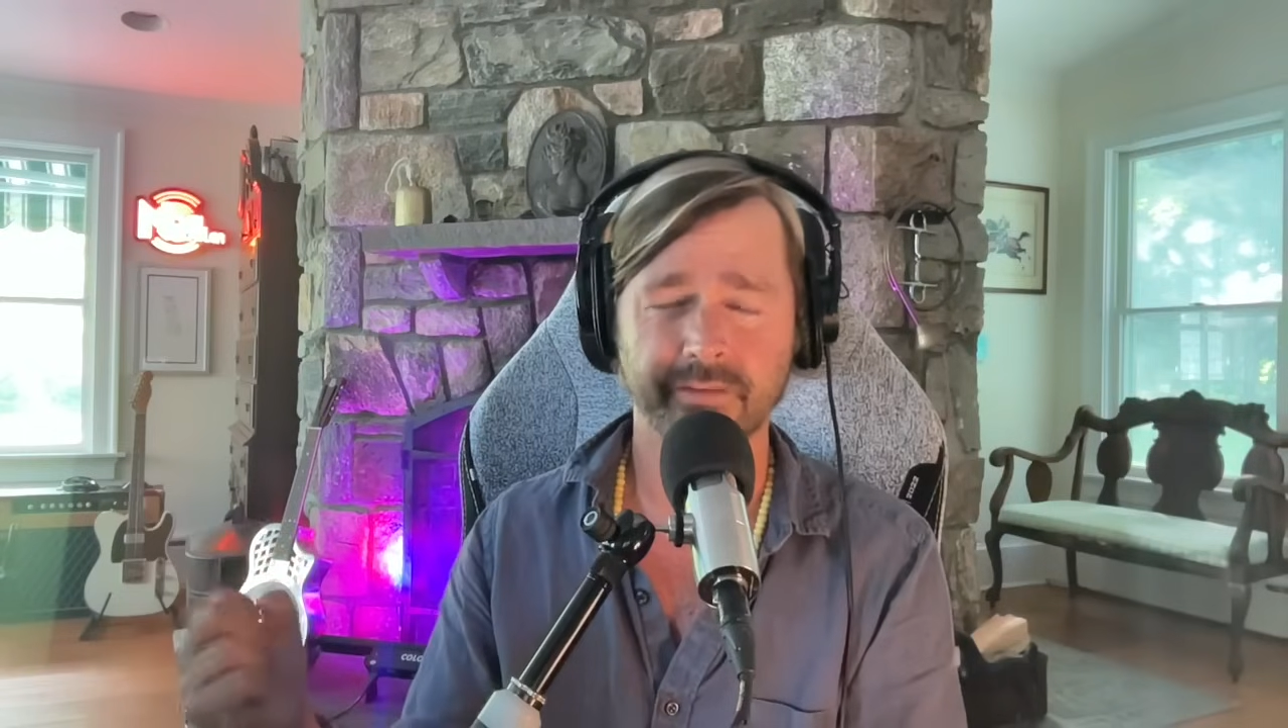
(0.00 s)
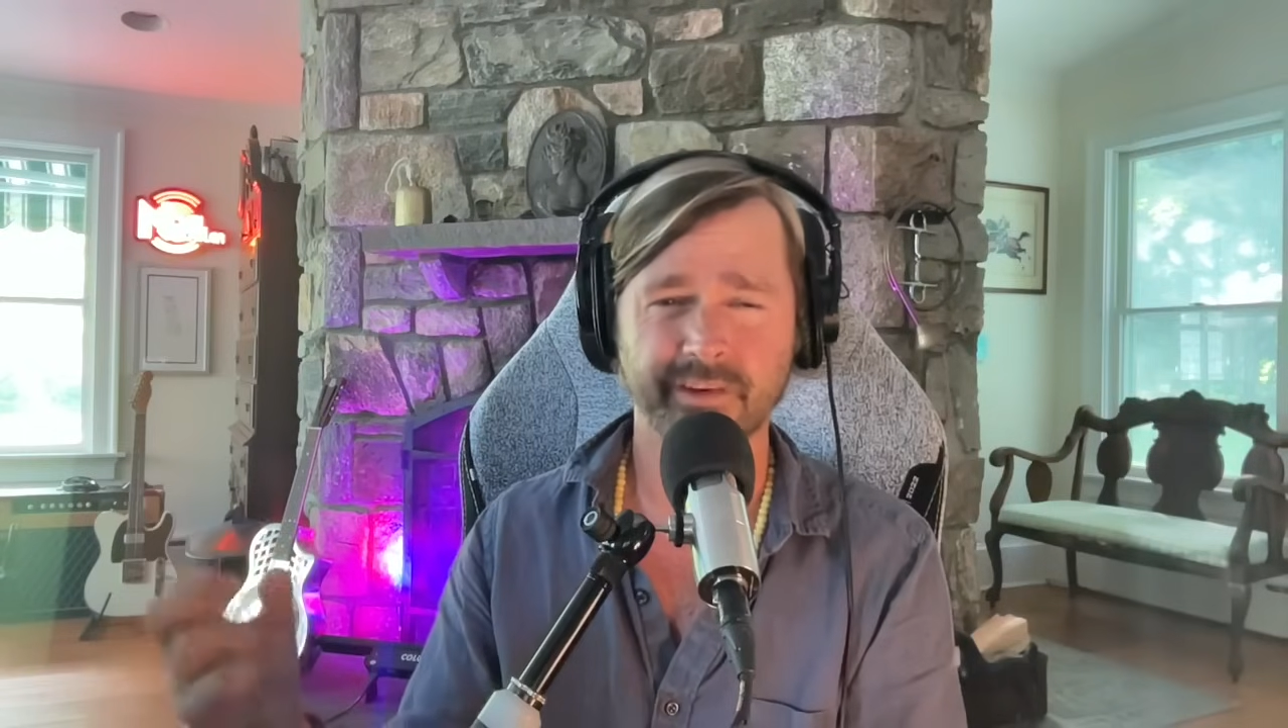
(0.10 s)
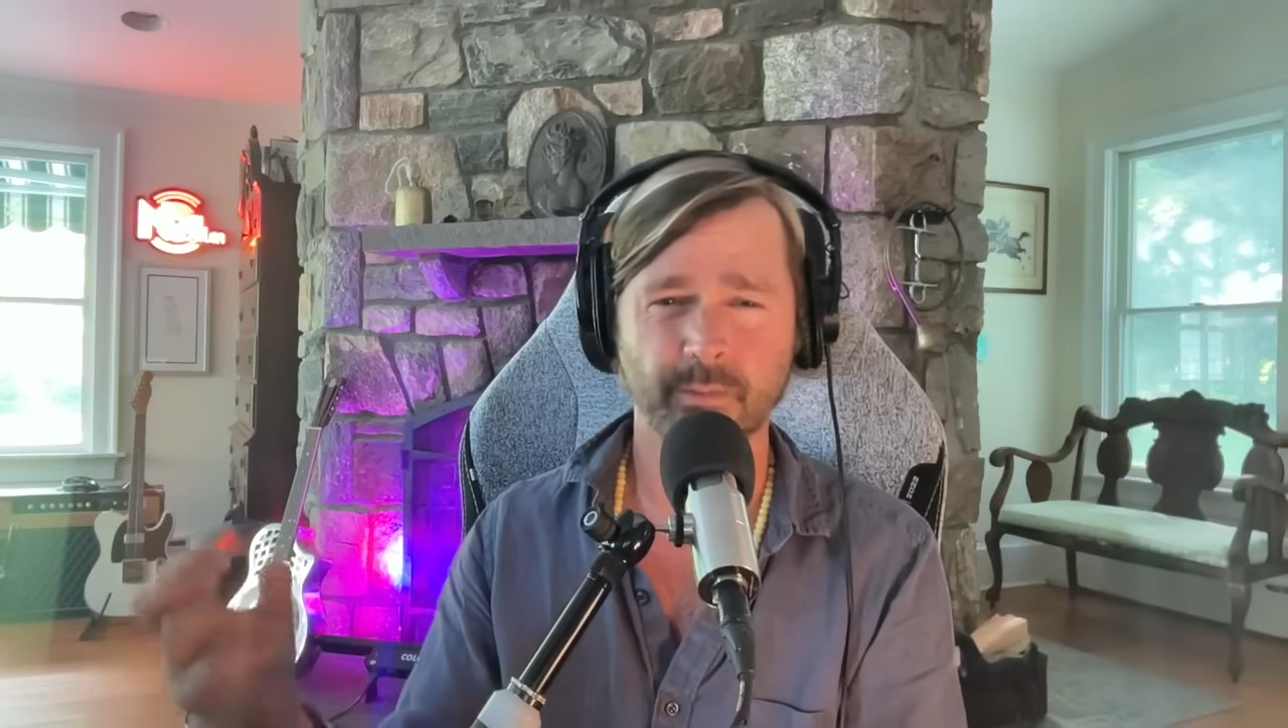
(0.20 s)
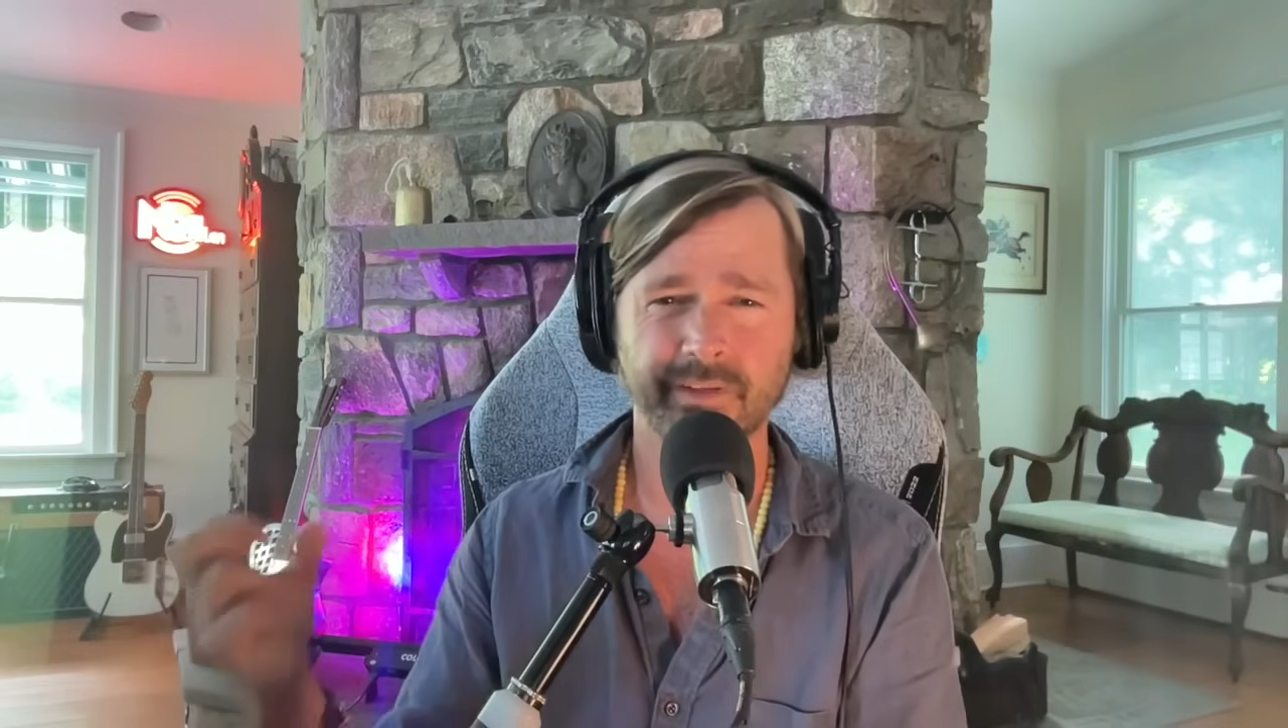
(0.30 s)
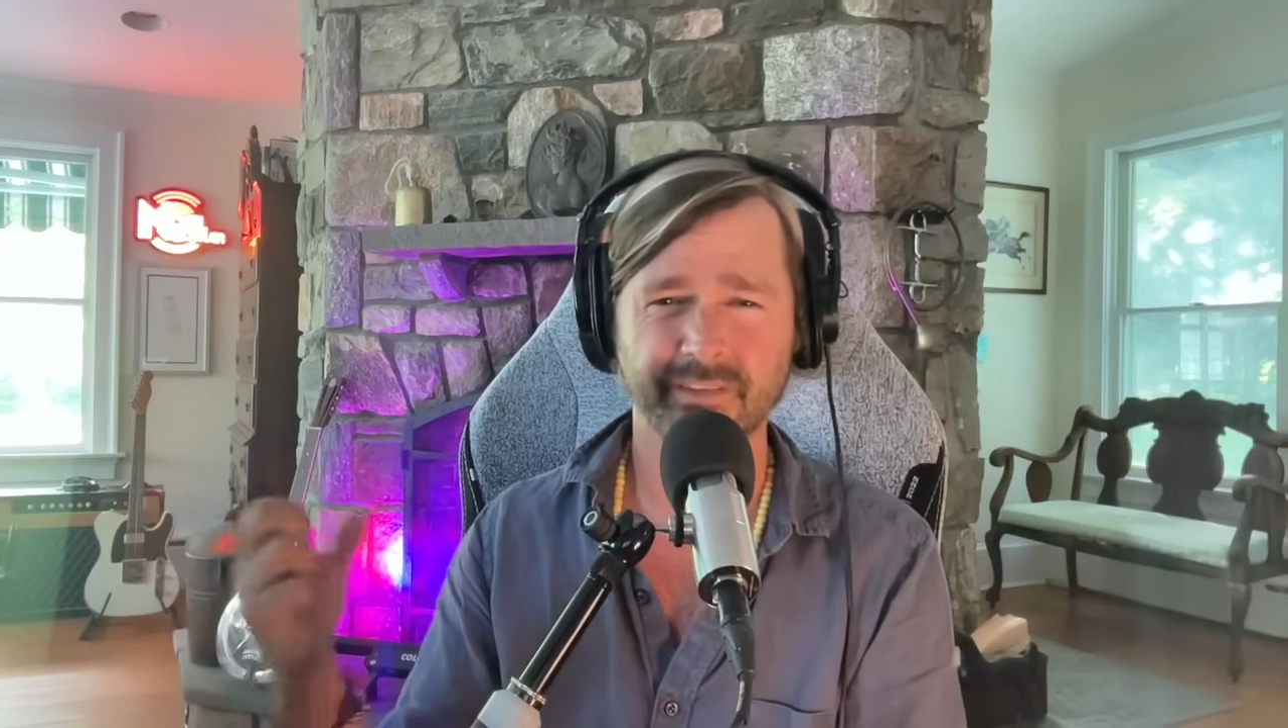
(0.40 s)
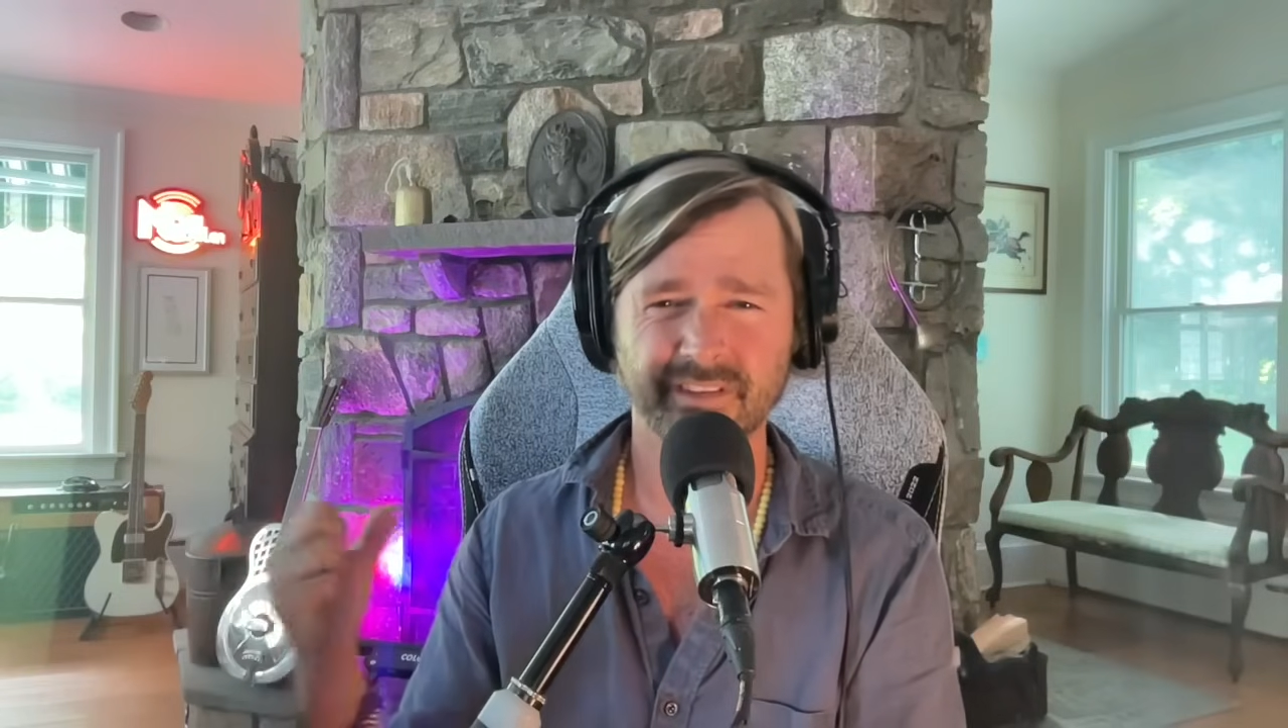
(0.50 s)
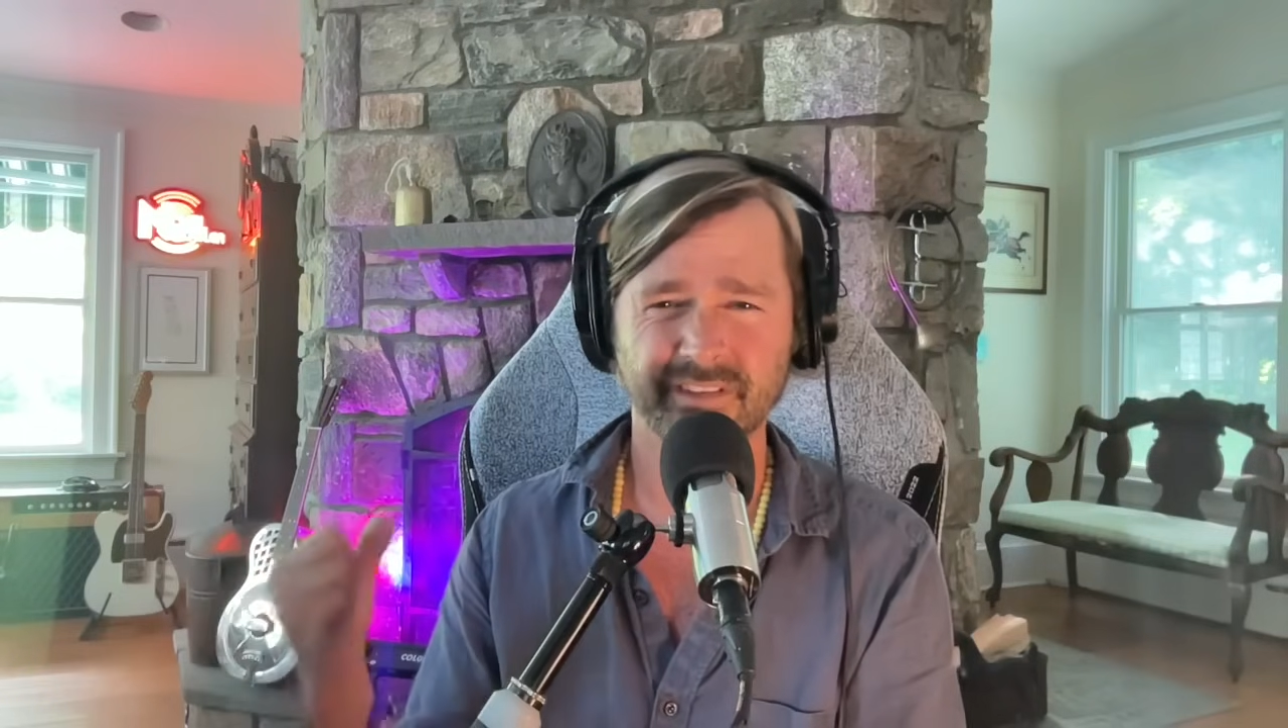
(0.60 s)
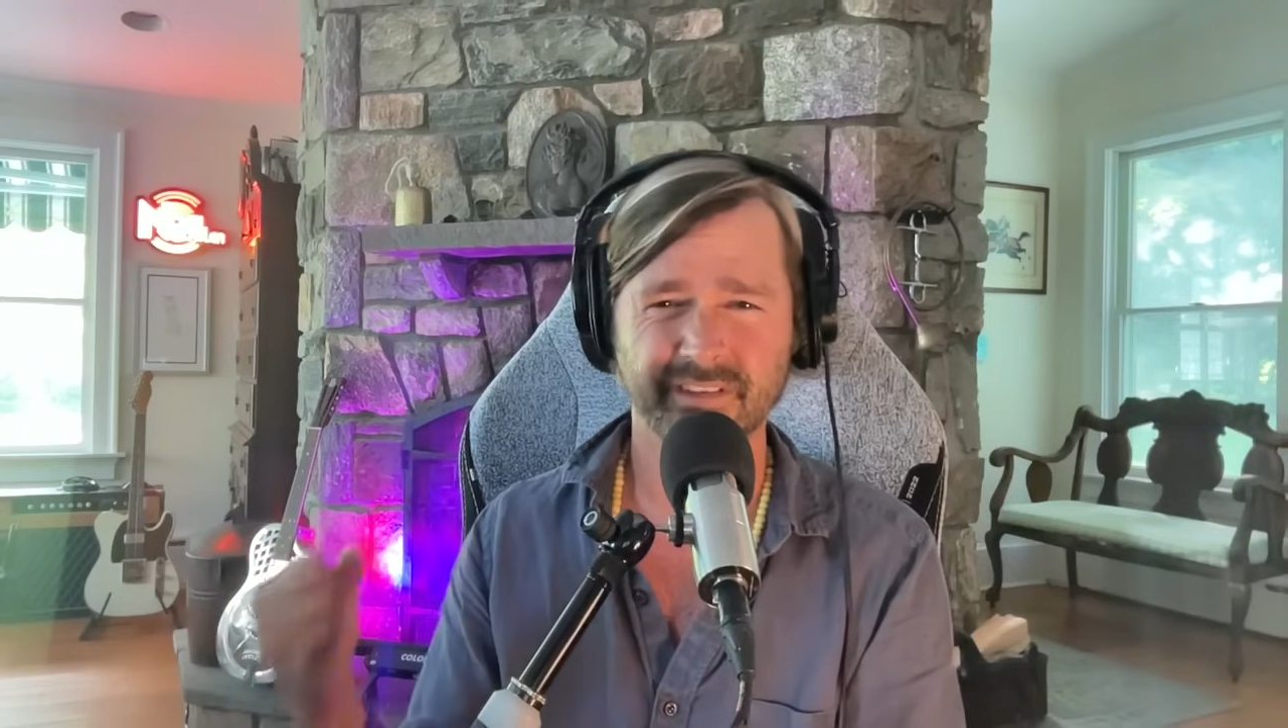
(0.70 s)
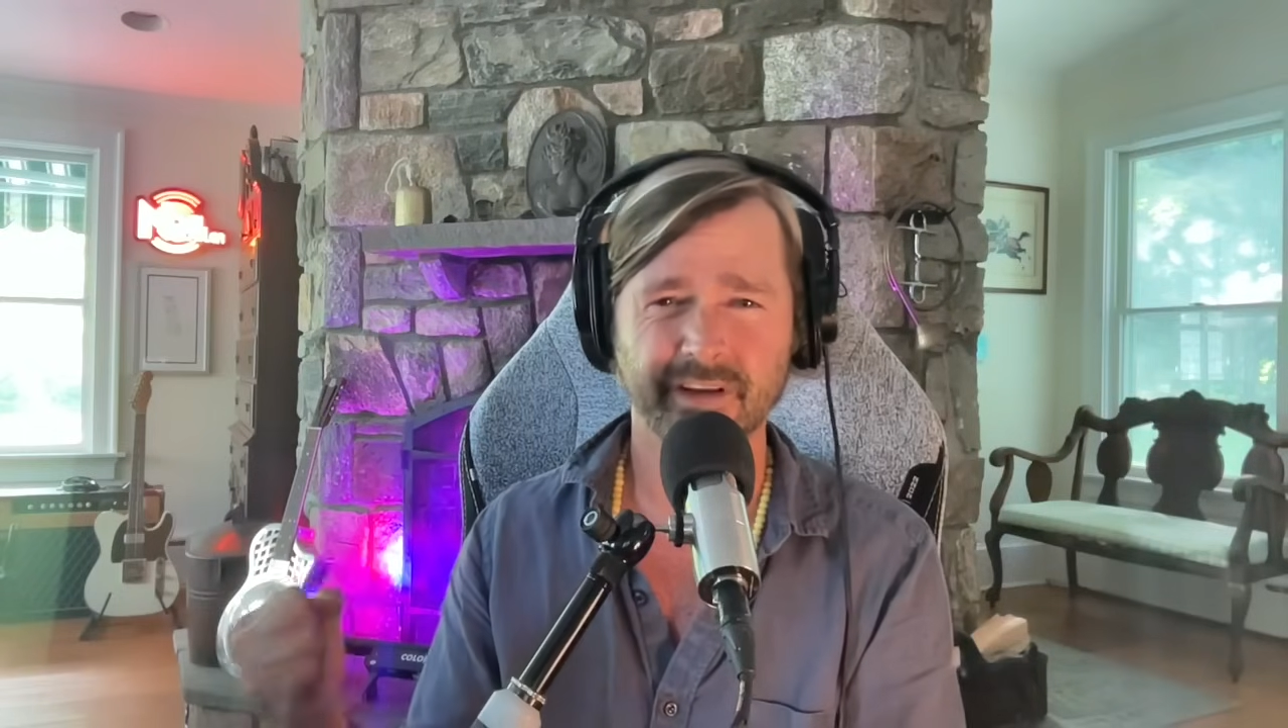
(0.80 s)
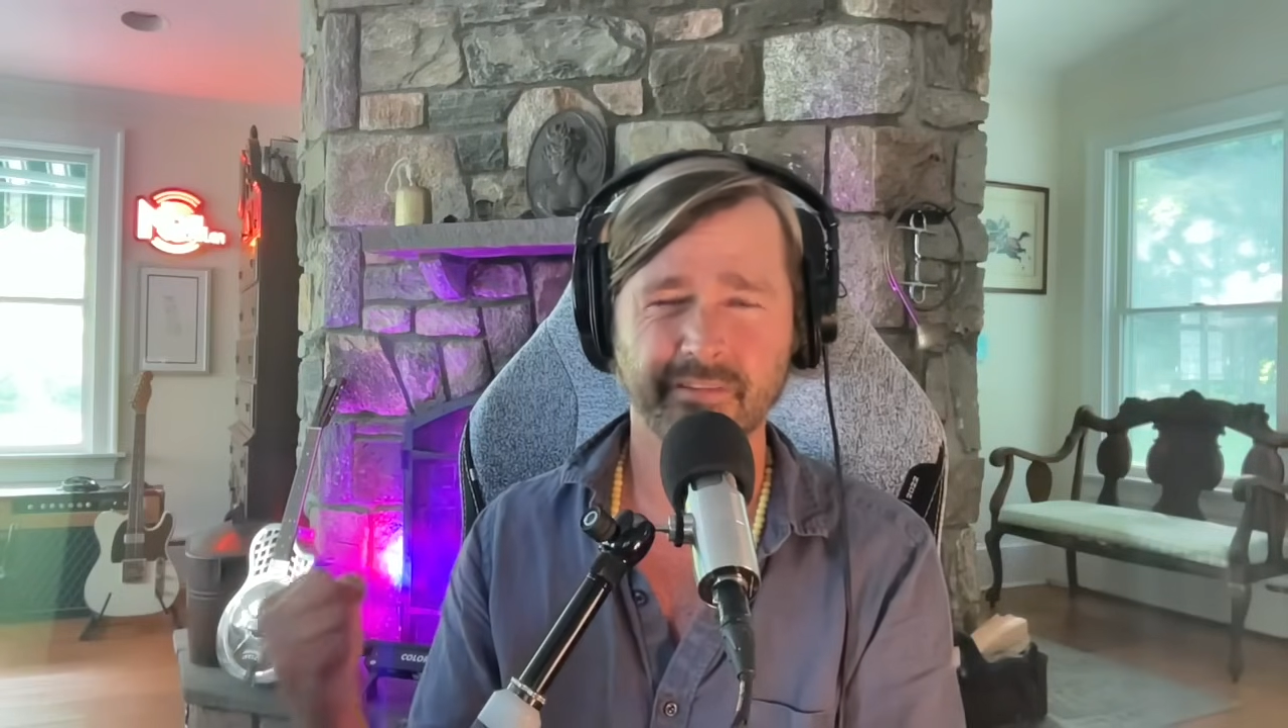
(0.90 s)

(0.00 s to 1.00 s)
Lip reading: He wants to suck